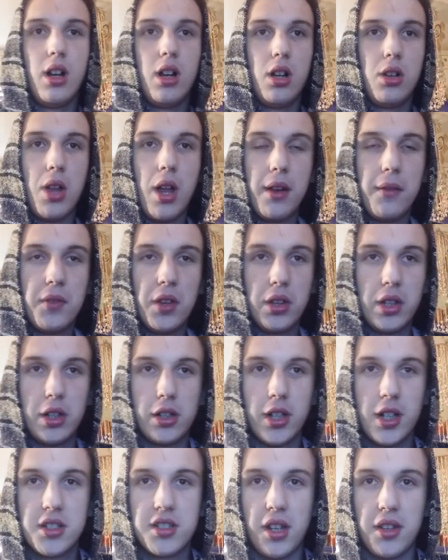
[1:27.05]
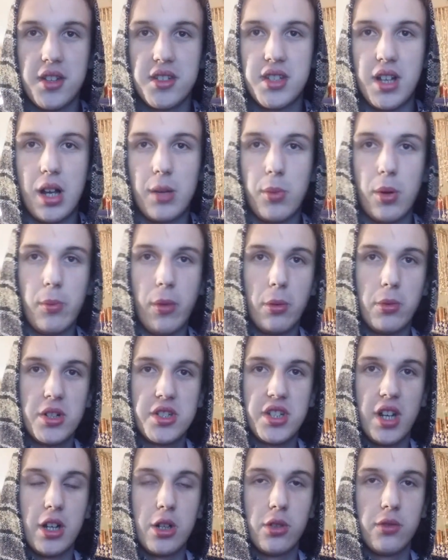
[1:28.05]
A lot of the lyrics on this album are
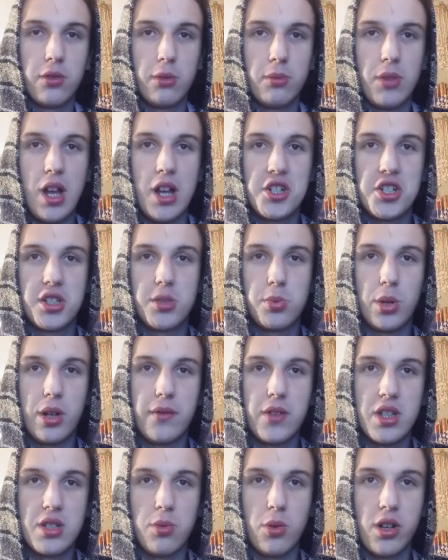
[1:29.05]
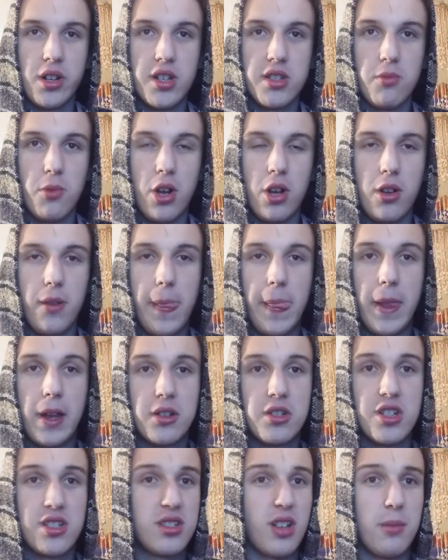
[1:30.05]
recycled from Logic's previous work as well,
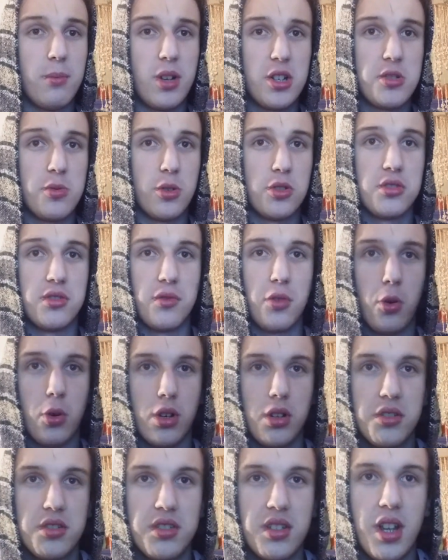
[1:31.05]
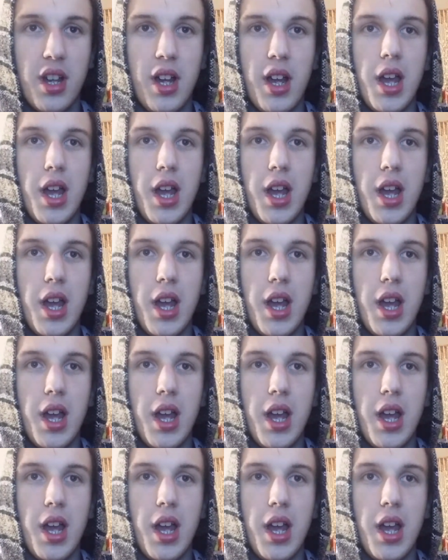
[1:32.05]
just done much worse, of course,